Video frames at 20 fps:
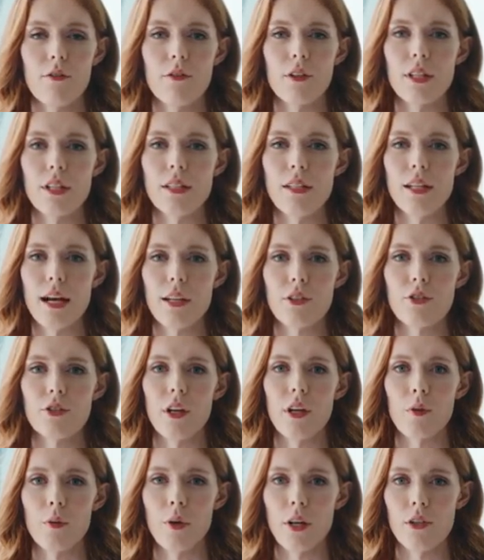this next
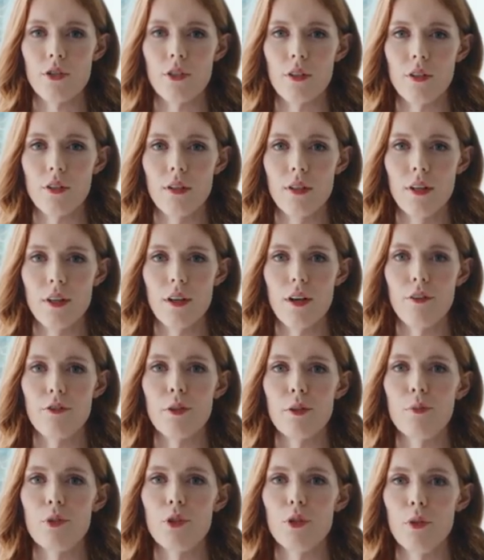generation of
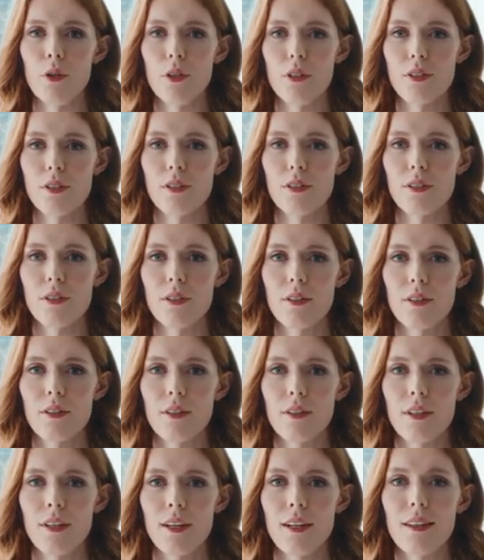computers,
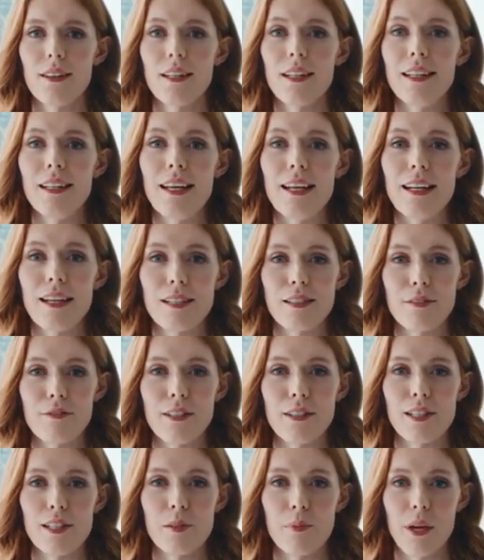the Linux of
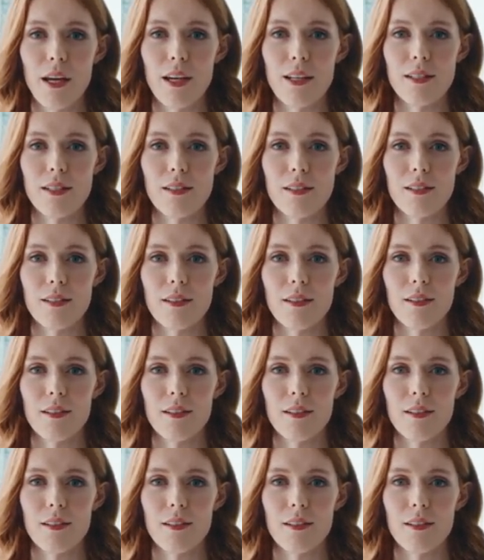this space.